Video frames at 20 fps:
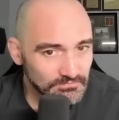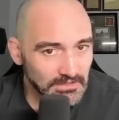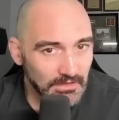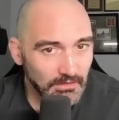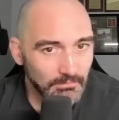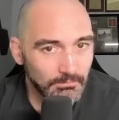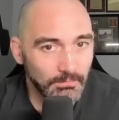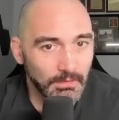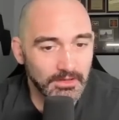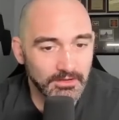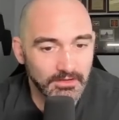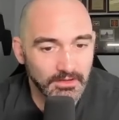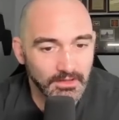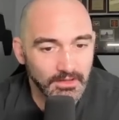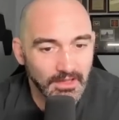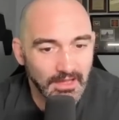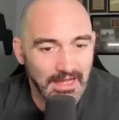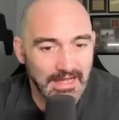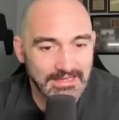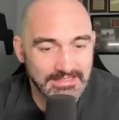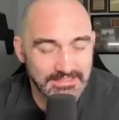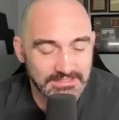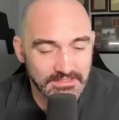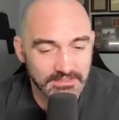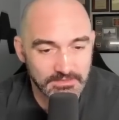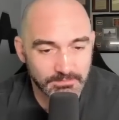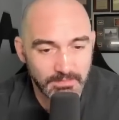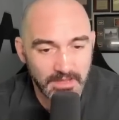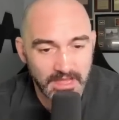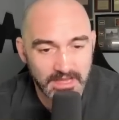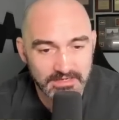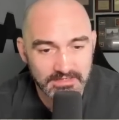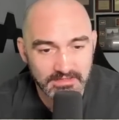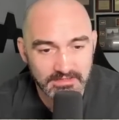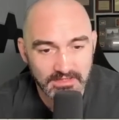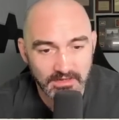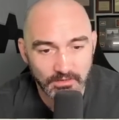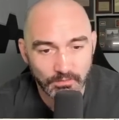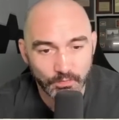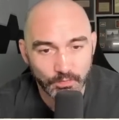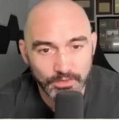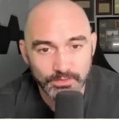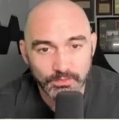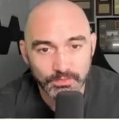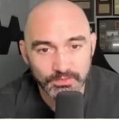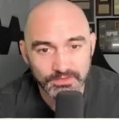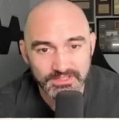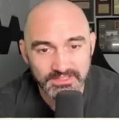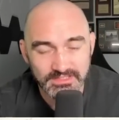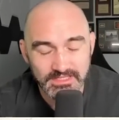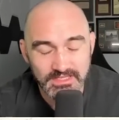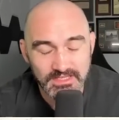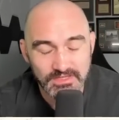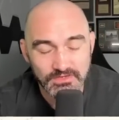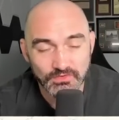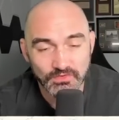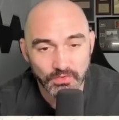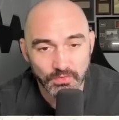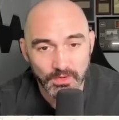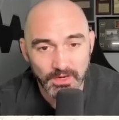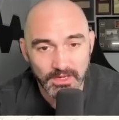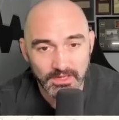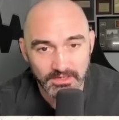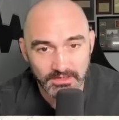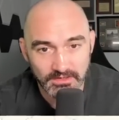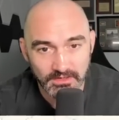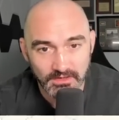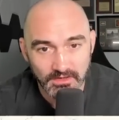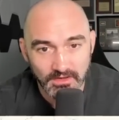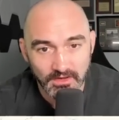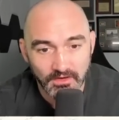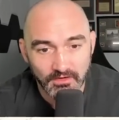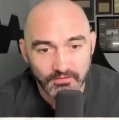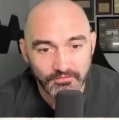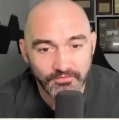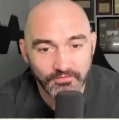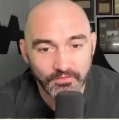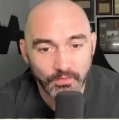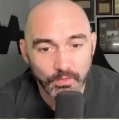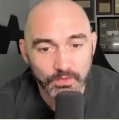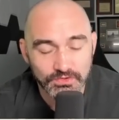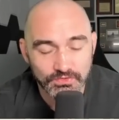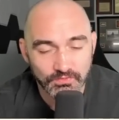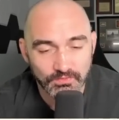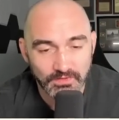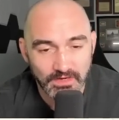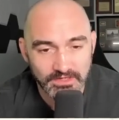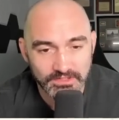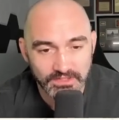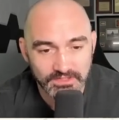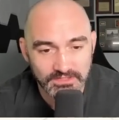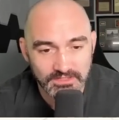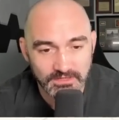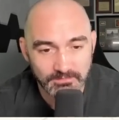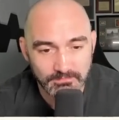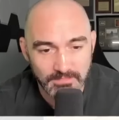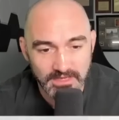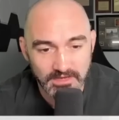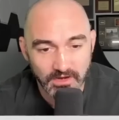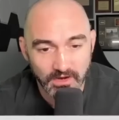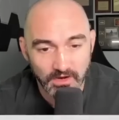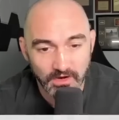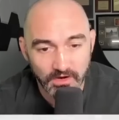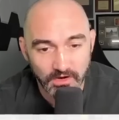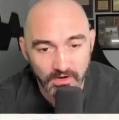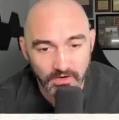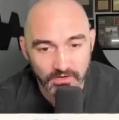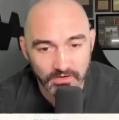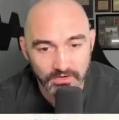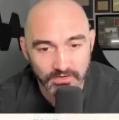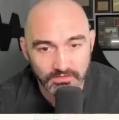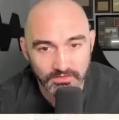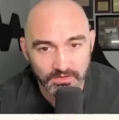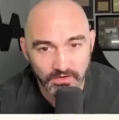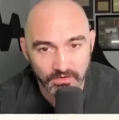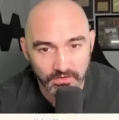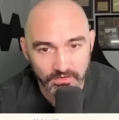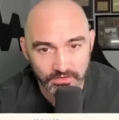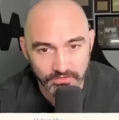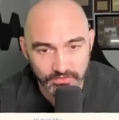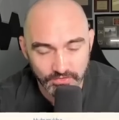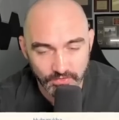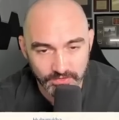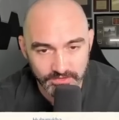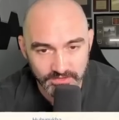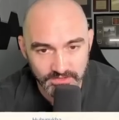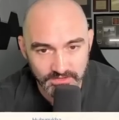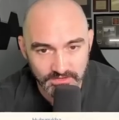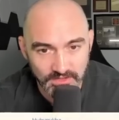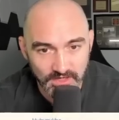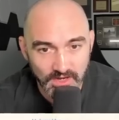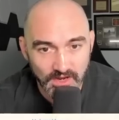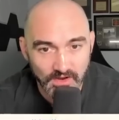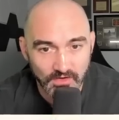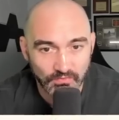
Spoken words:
But I suspect that we will see Ukraine force Russia to make harder and harder choices.